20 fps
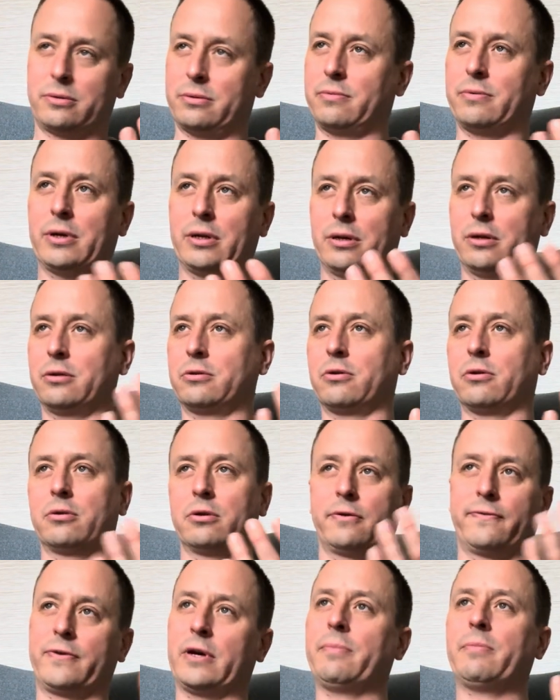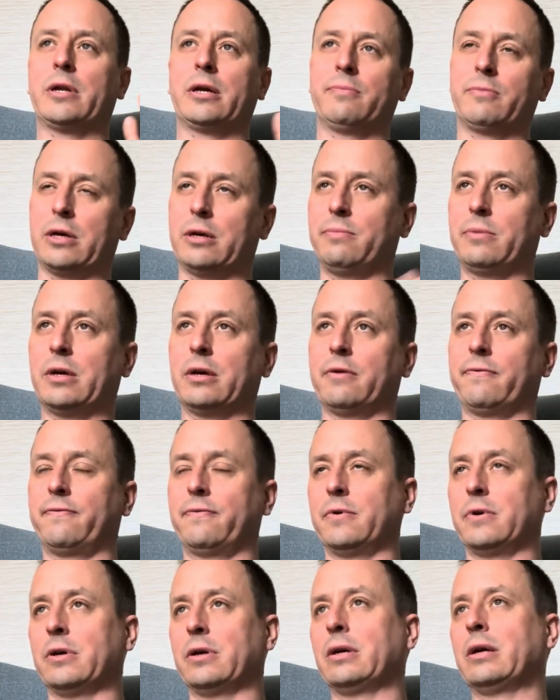well, internal family maybe if
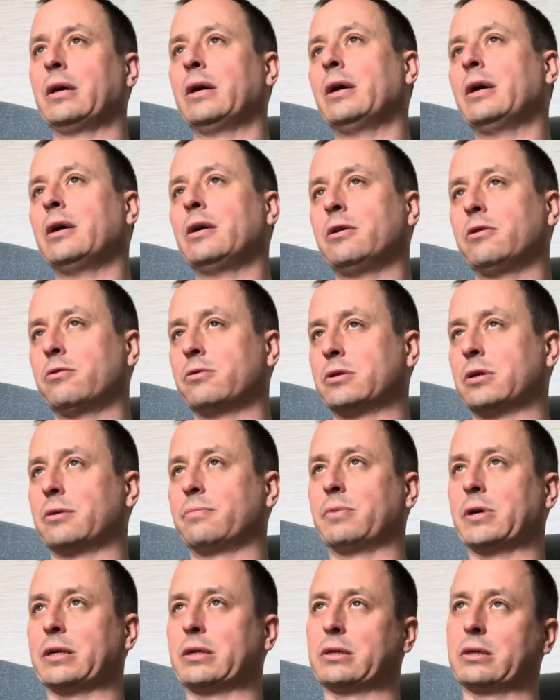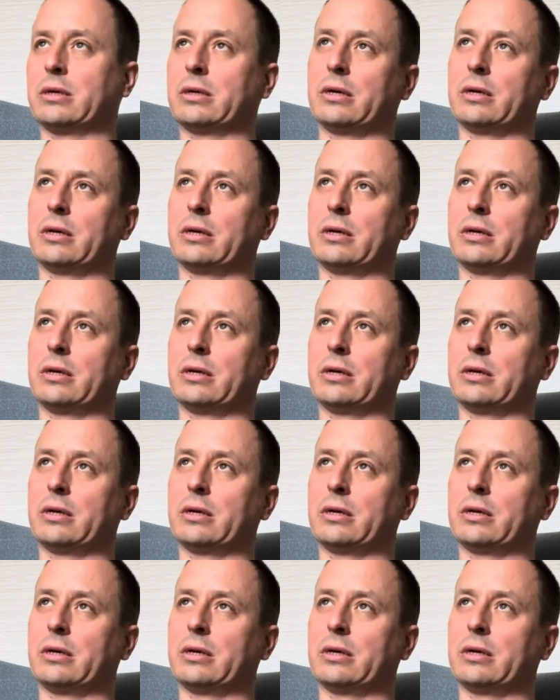we use it, but